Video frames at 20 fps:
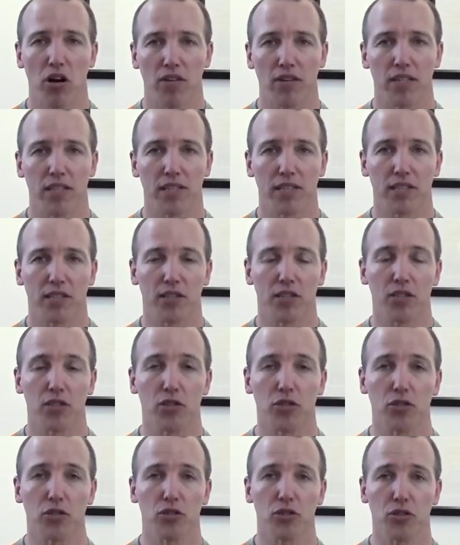of this is
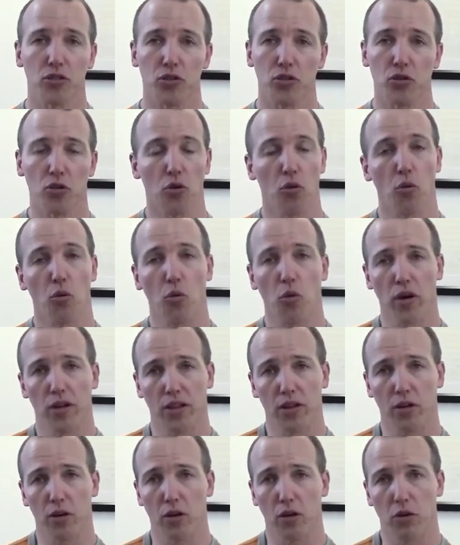due to
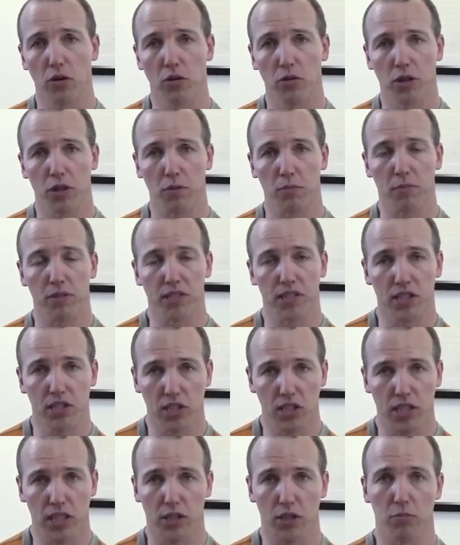what the
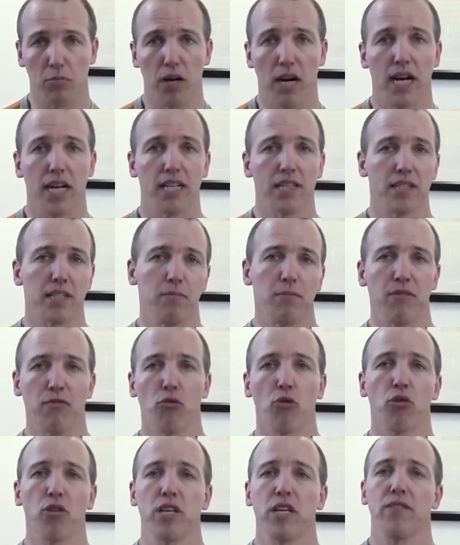position that their body is in
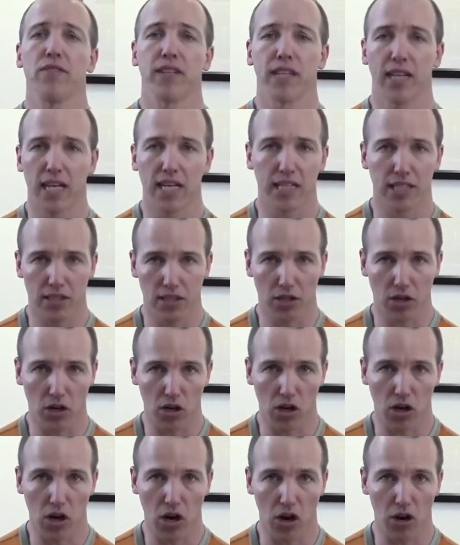before they even get into the
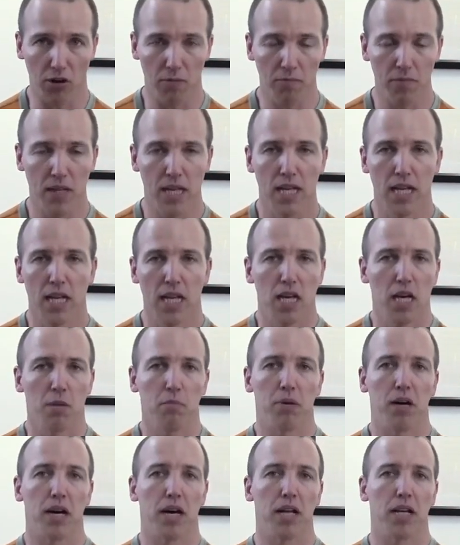car.
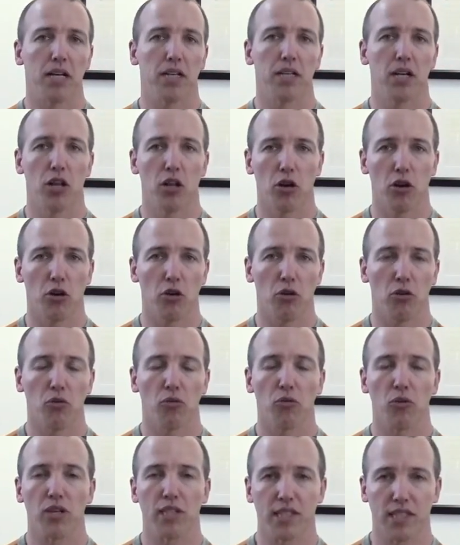But another
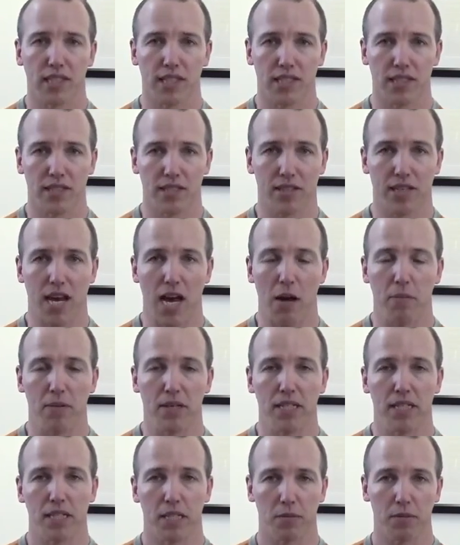reason that this is
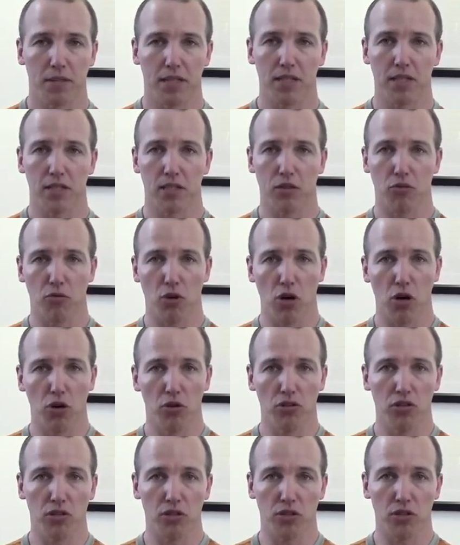happening is because the
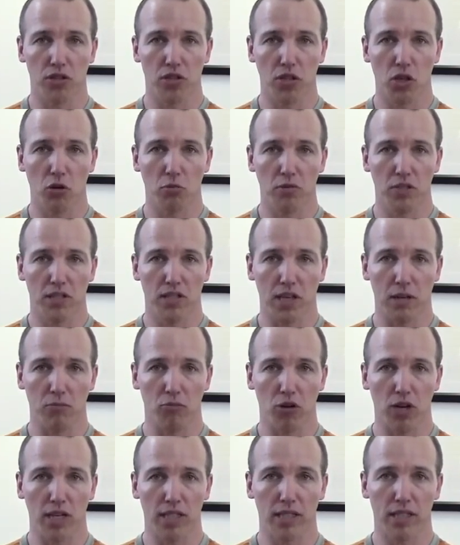roads are sloped
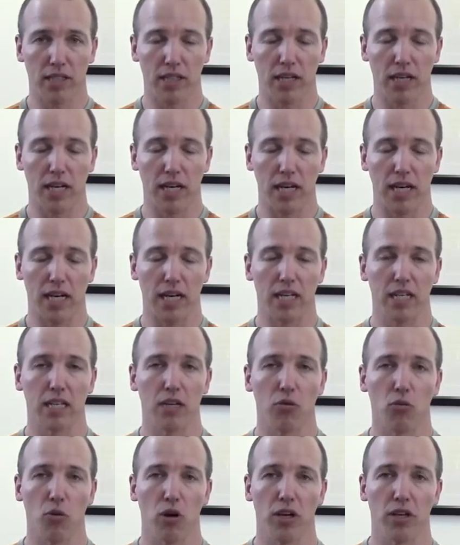somewhat
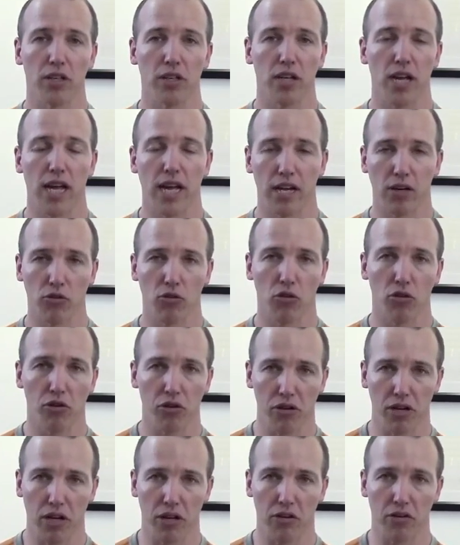at one angle
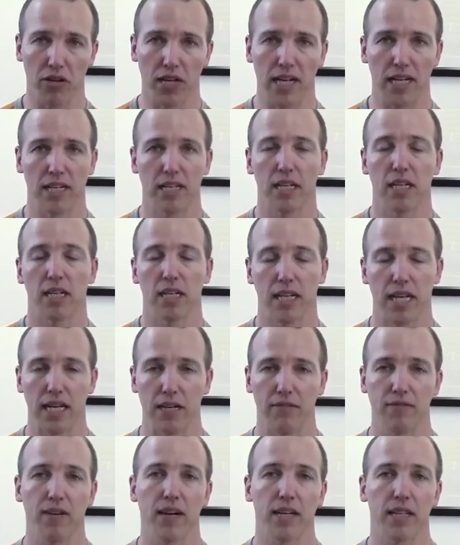or another that can
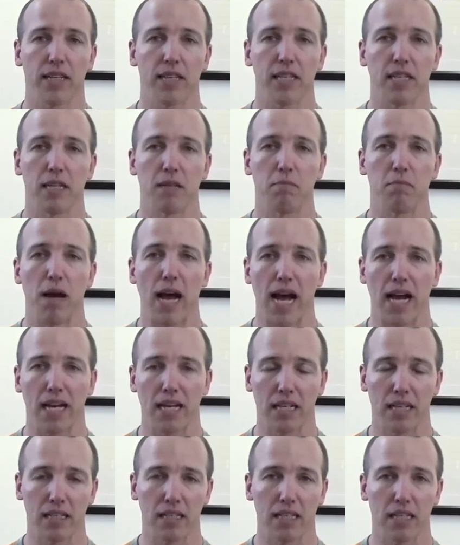affect the
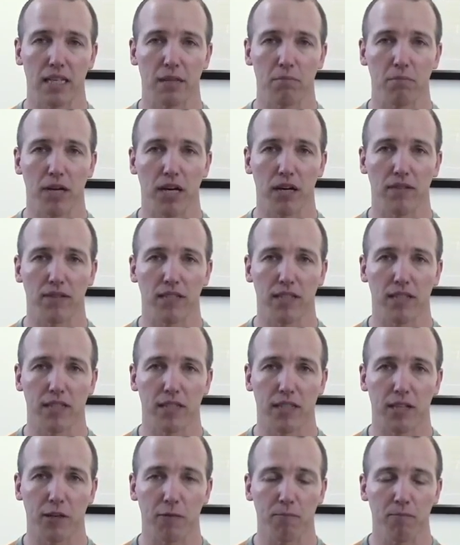back and pelvis.
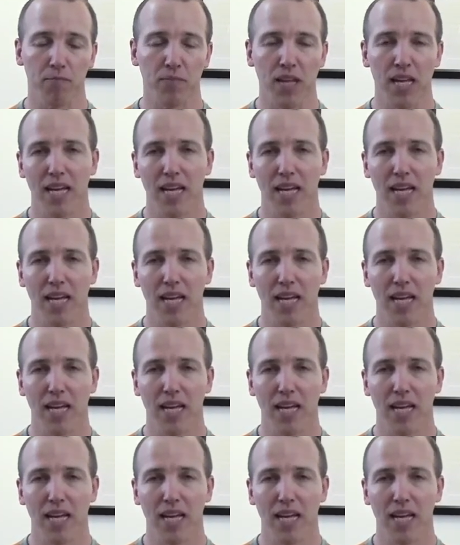So